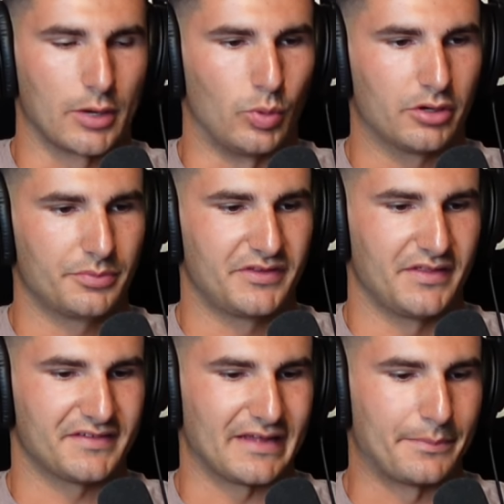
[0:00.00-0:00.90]
right, welcome to
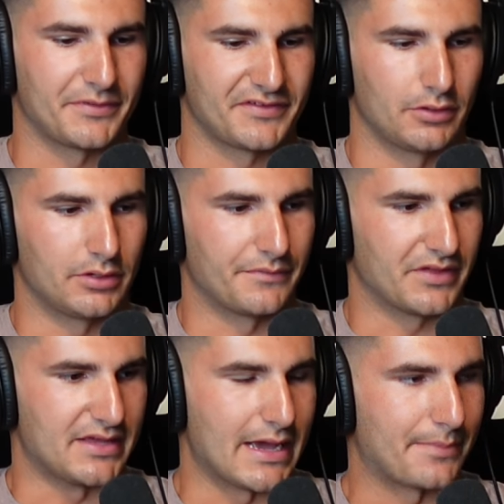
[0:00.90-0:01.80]
this episode of The
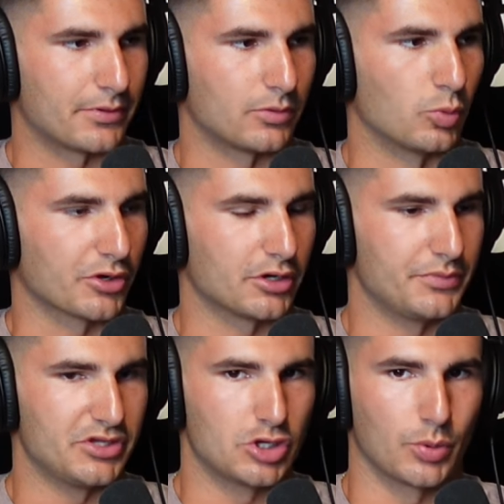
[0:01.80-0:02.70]
Gap. We're going to
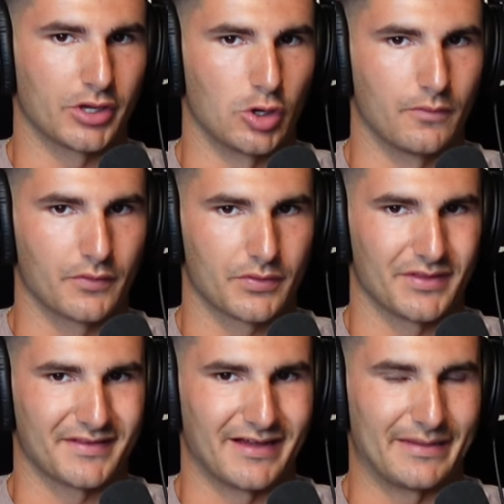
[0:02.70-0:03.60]
be going over the
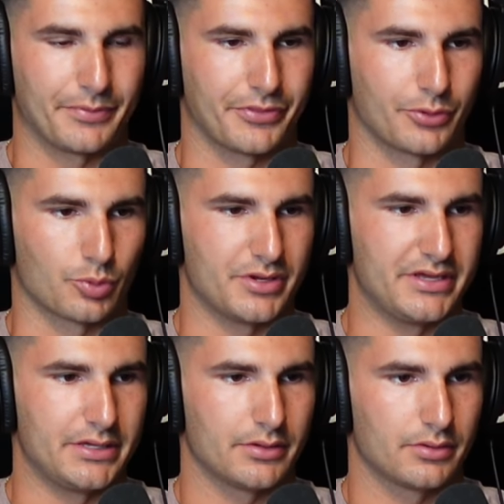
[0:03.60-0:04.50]
top
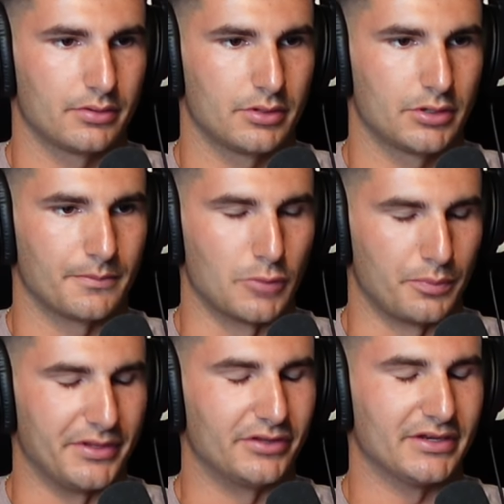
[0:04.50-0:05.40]
3
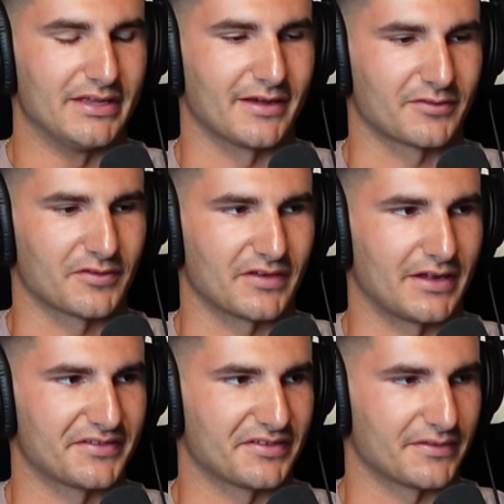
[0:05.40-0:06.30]
mobility
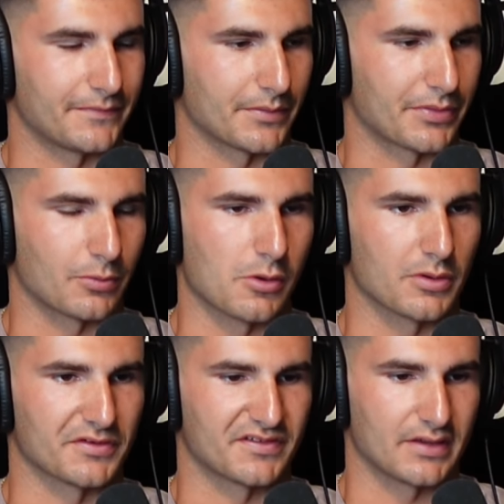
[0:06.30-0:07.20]
exercises for
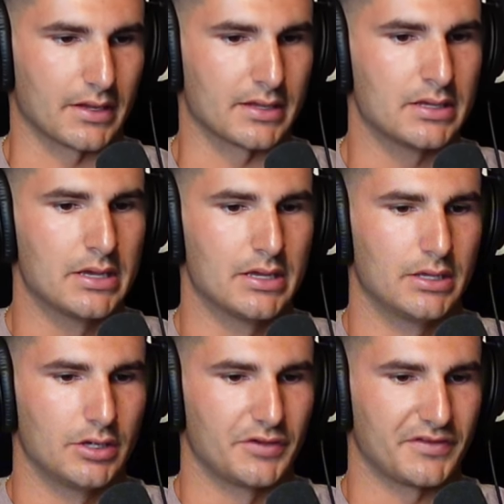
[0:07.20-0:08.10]
throwers today.
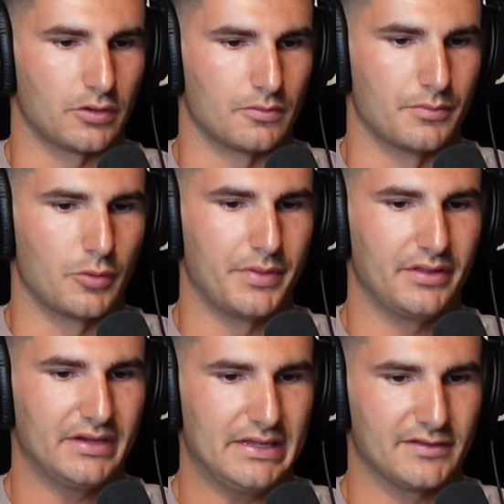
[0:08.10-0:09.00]
So
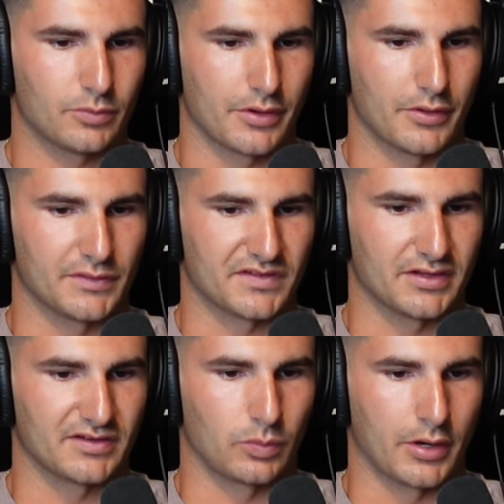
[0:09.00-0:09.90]
mobility is one of those
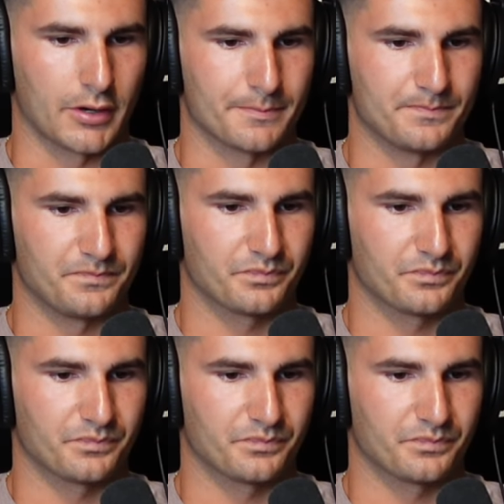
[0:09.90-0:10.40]
things where